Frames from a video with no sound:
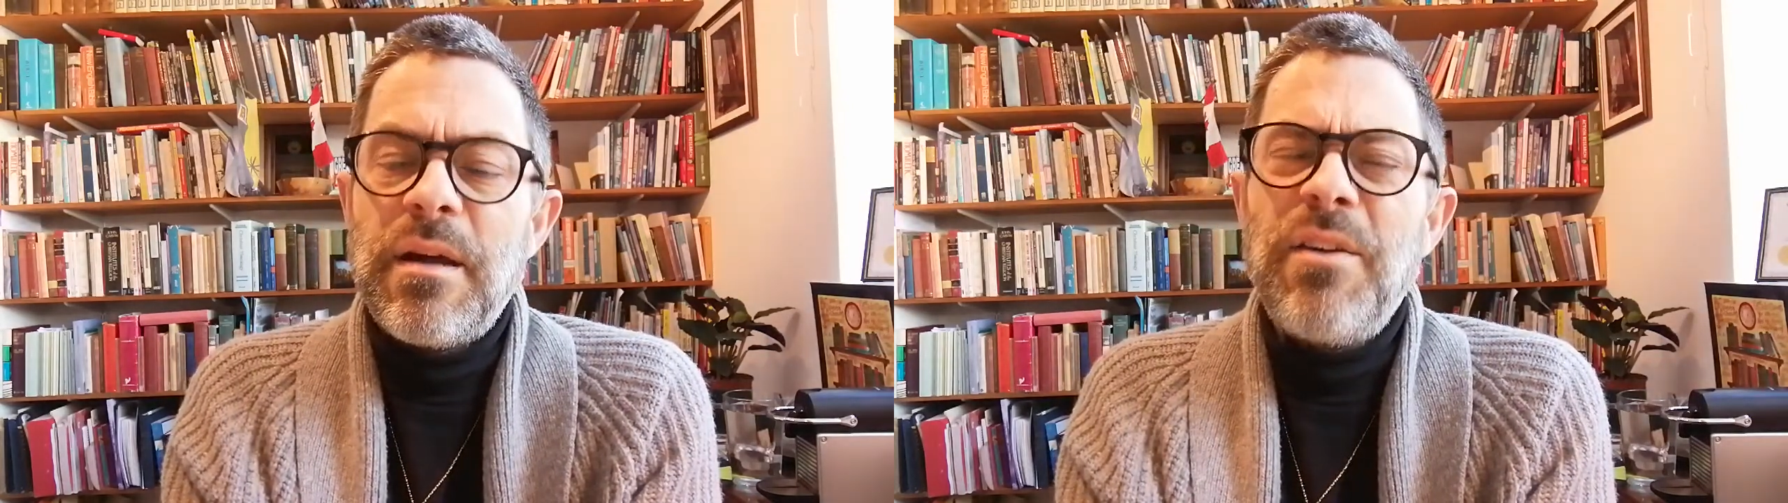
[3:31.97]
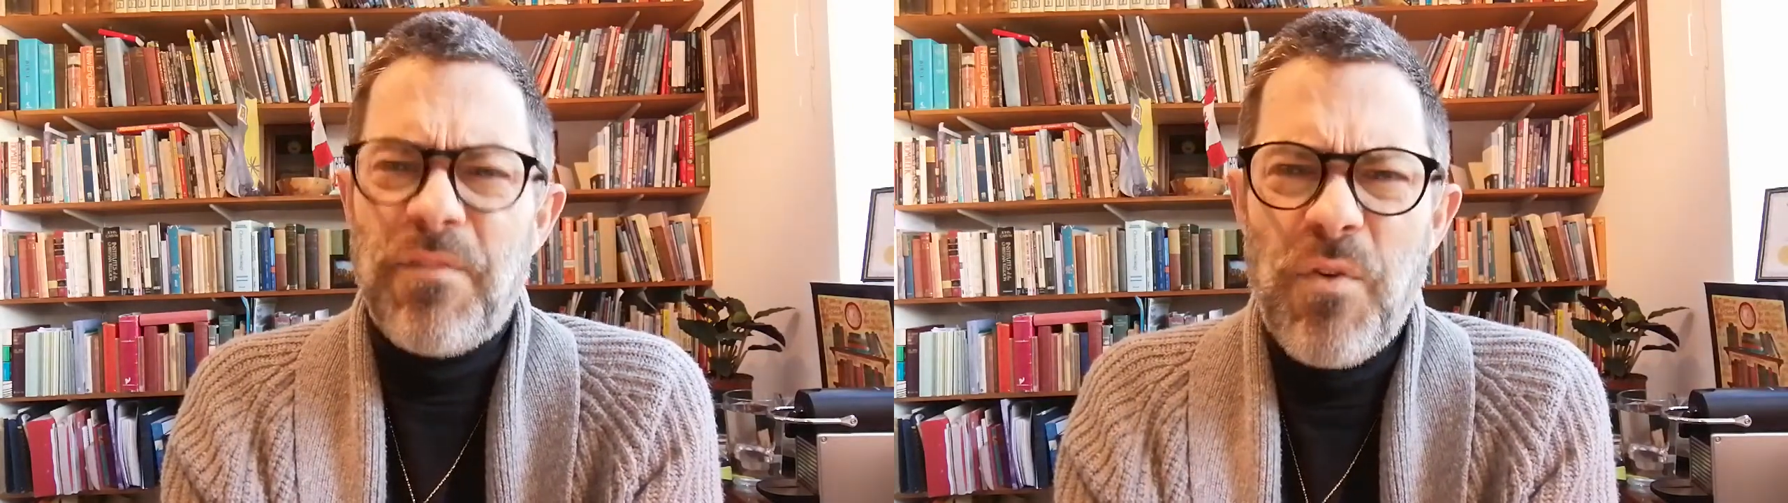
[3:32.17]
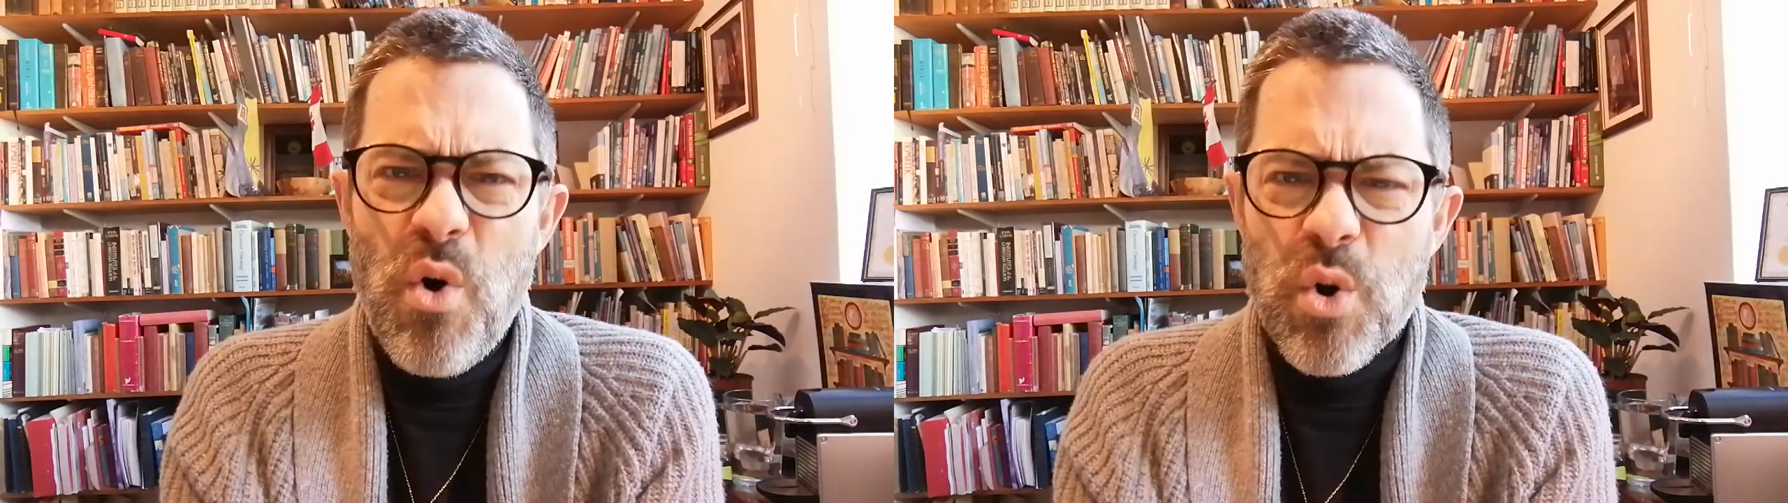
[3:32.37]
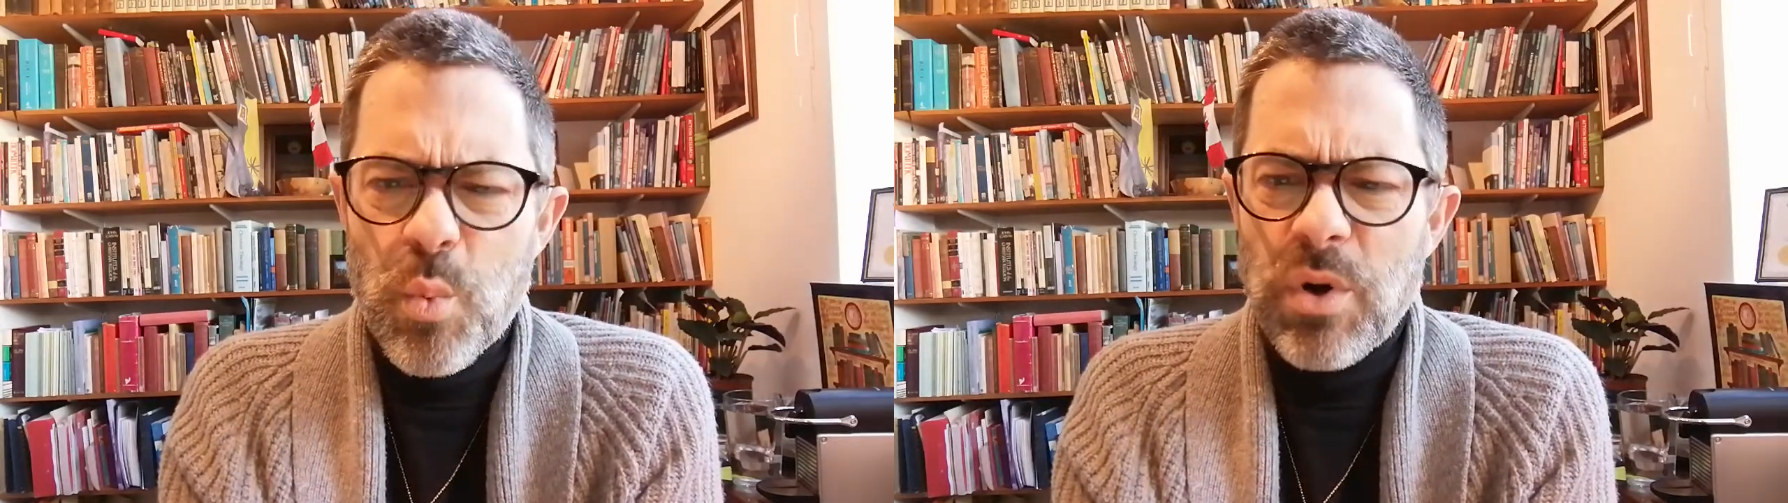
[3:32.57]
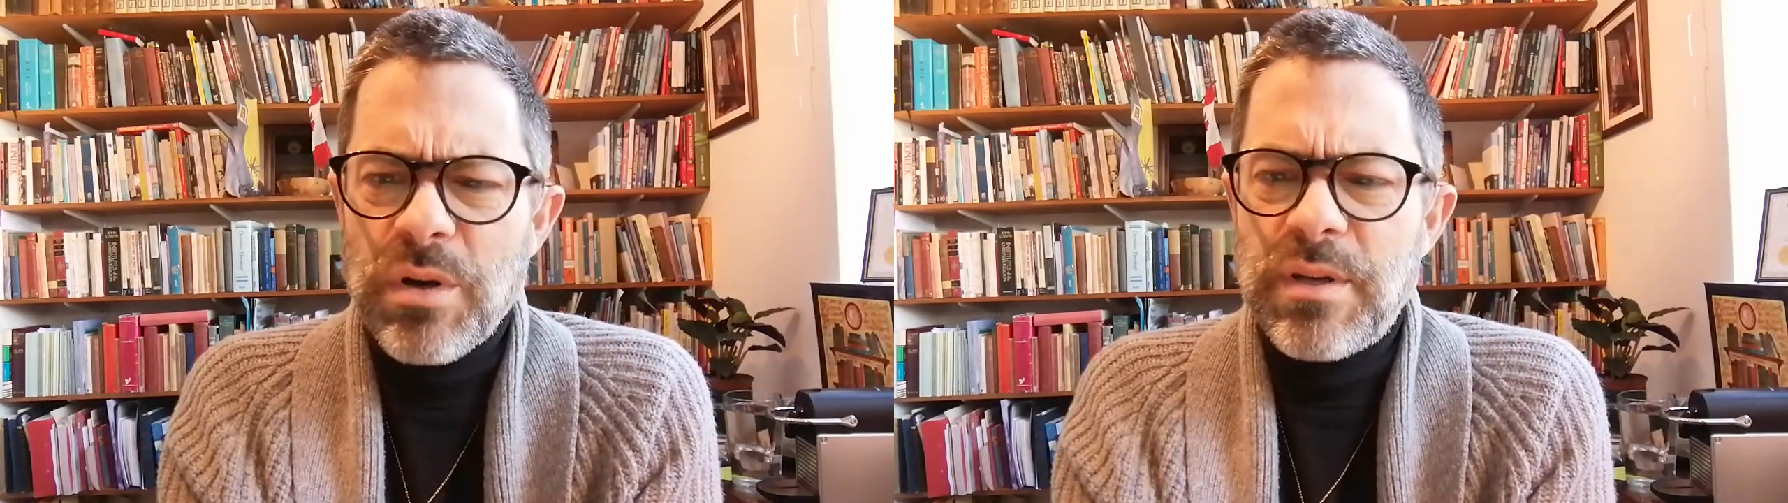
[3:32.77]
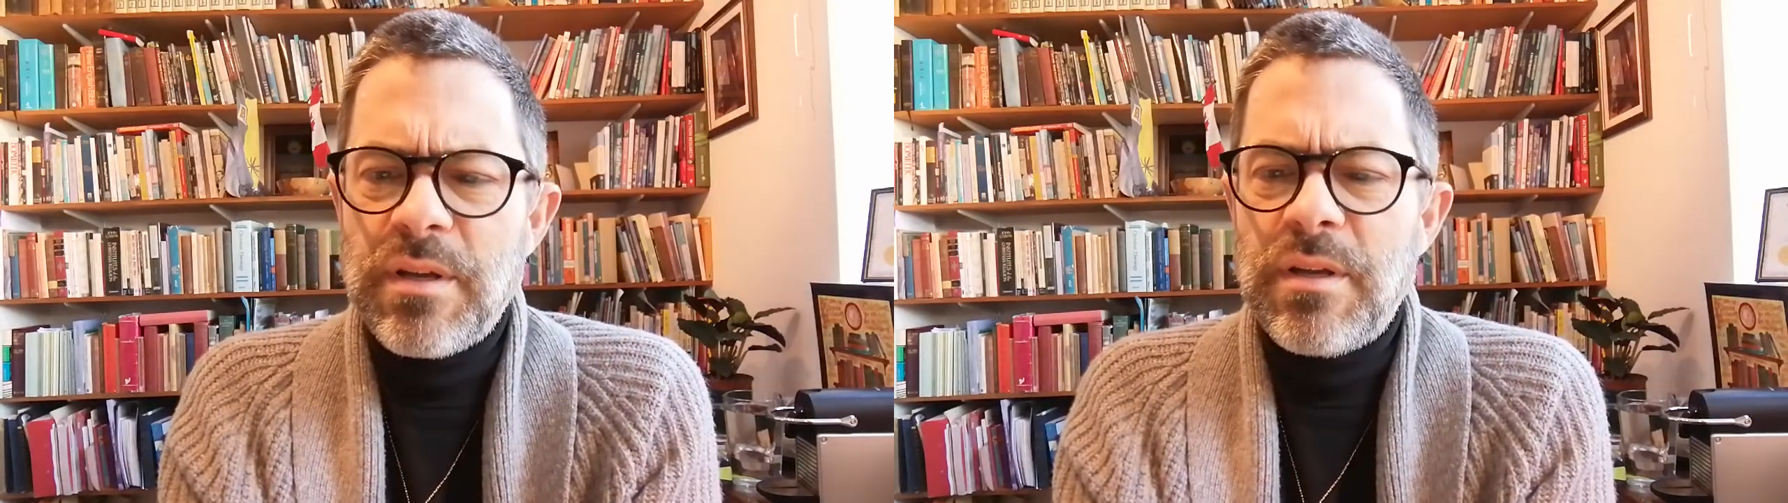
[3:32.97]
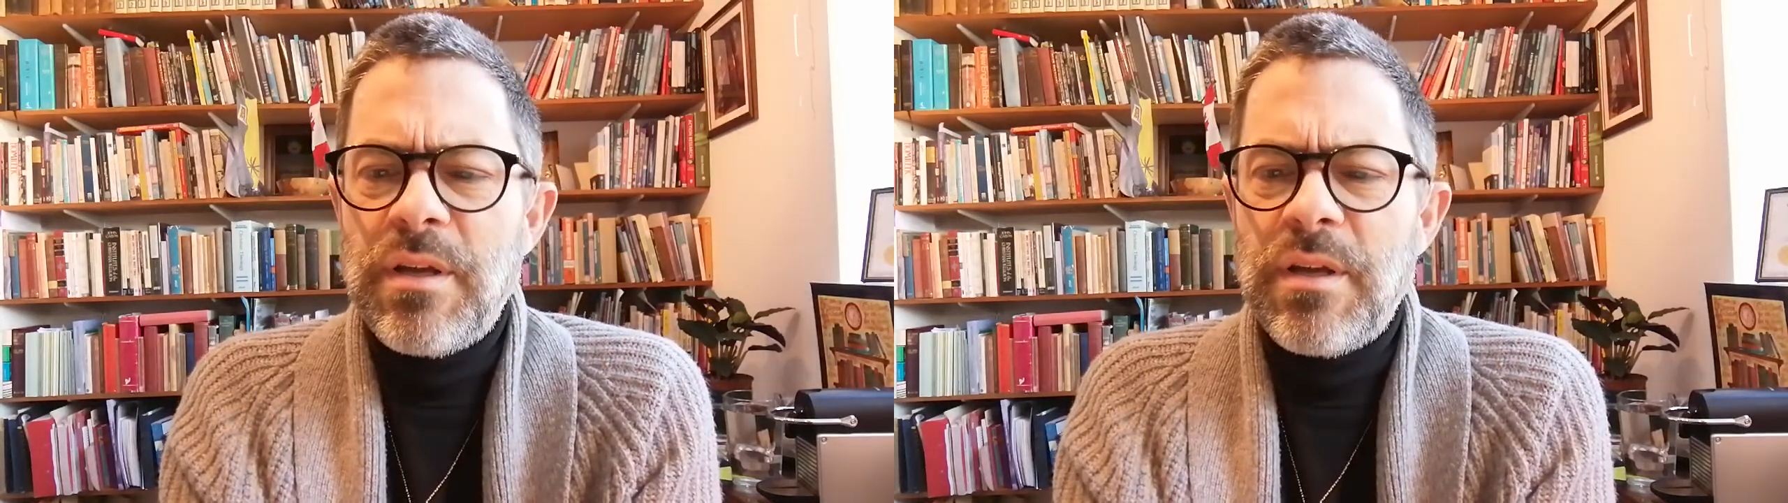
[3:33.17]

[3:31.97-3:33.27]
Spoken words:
And forward,